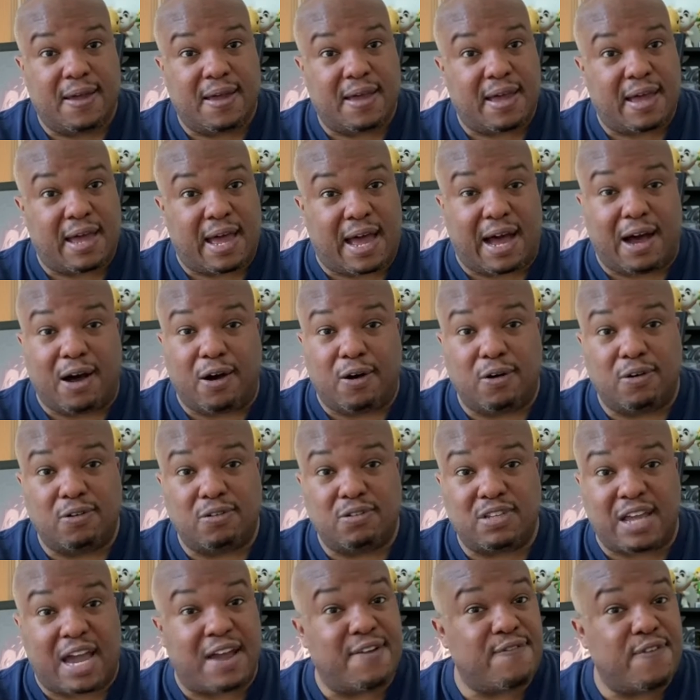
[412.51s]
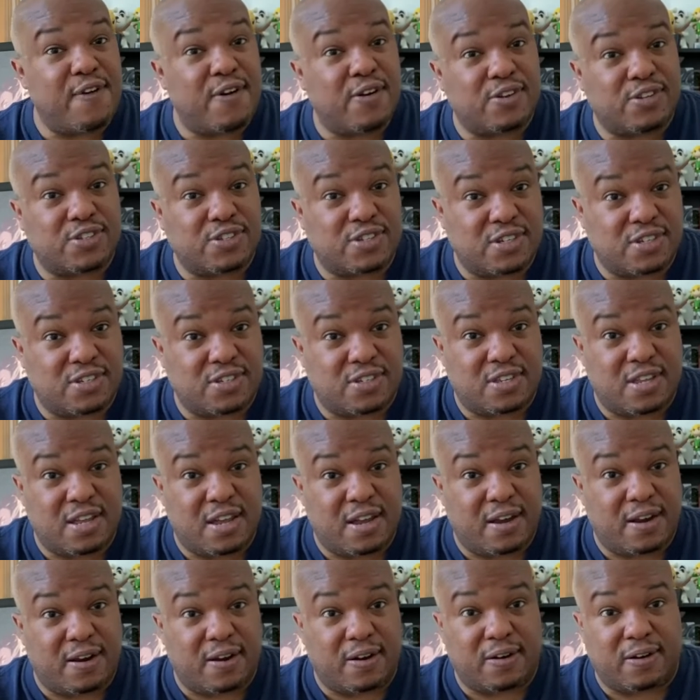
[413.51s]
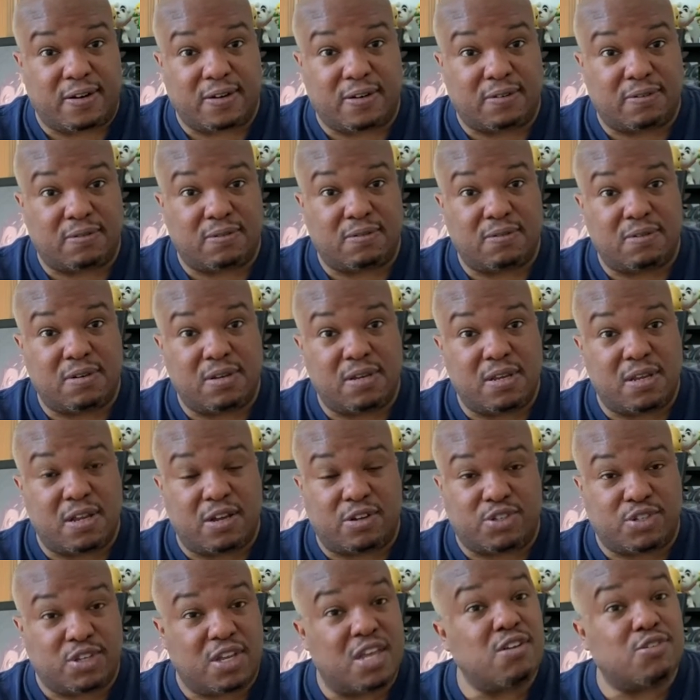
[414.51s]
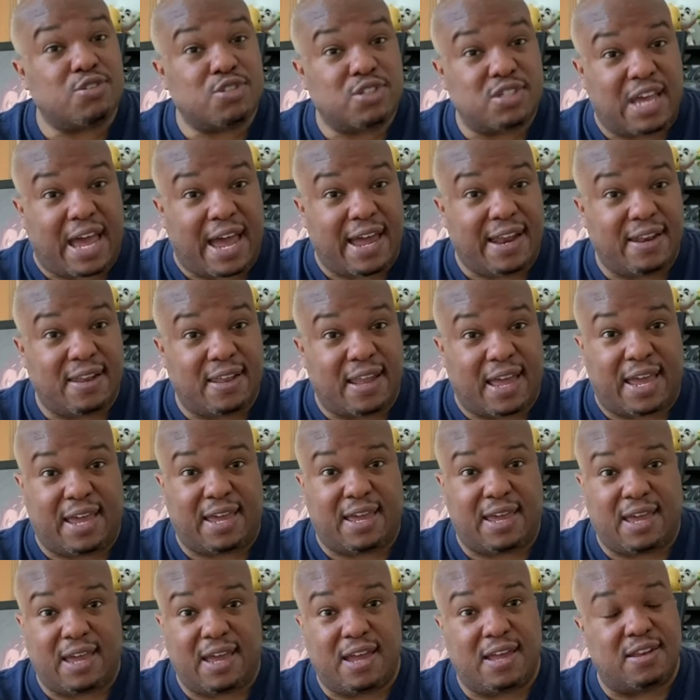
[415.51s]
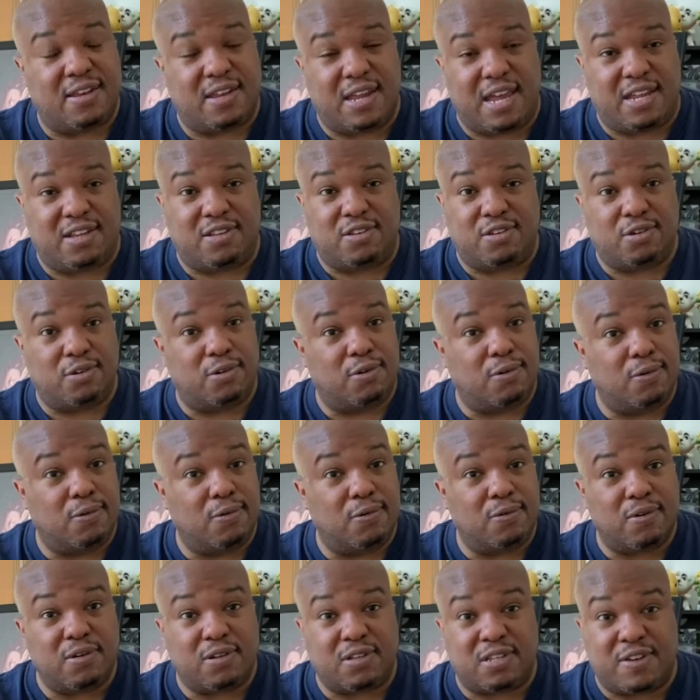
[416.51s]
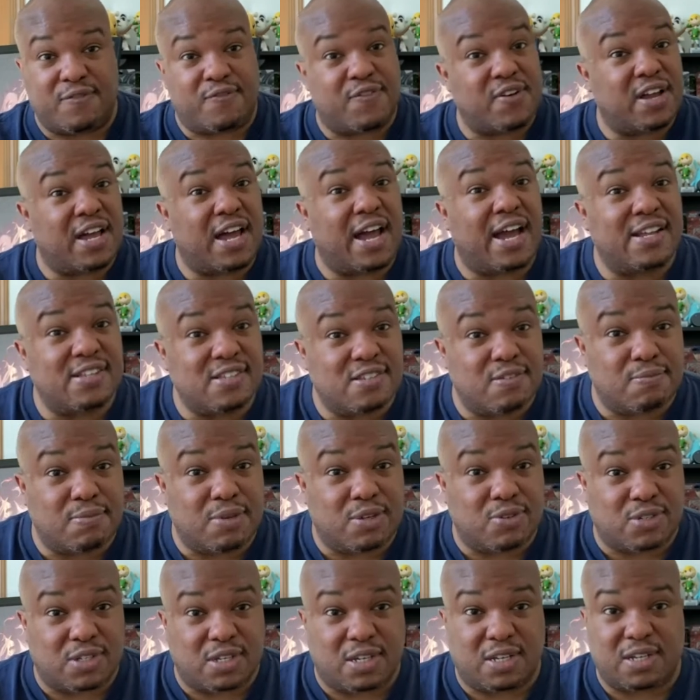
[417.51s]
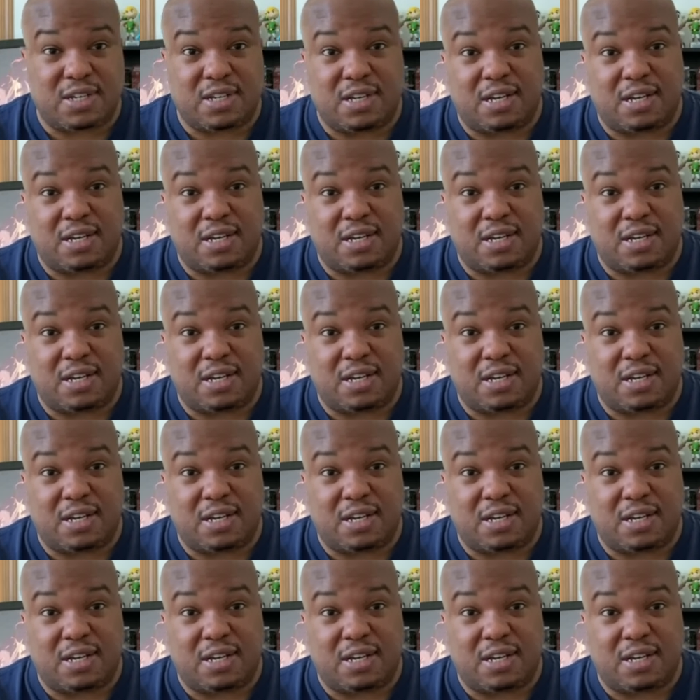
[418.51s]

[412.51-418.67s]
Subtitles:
How diverse is their skill set? Like, can they do different kinds of music?